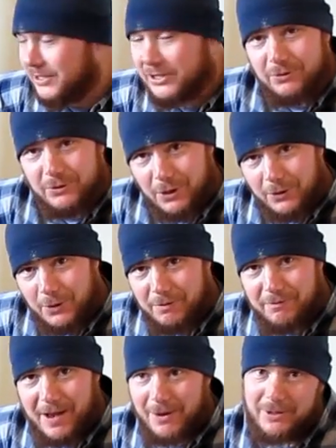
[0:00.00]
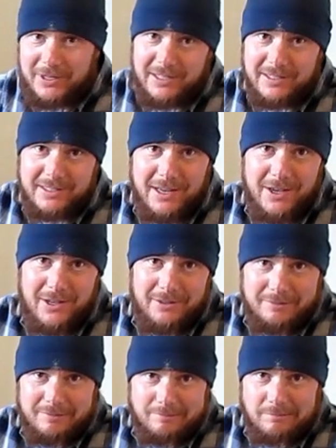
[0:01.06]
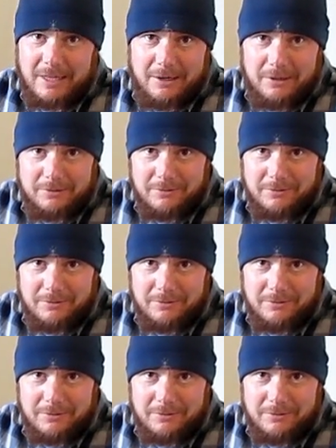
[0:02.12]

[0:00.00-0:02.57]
and you don't know what fatwood is, I don't know,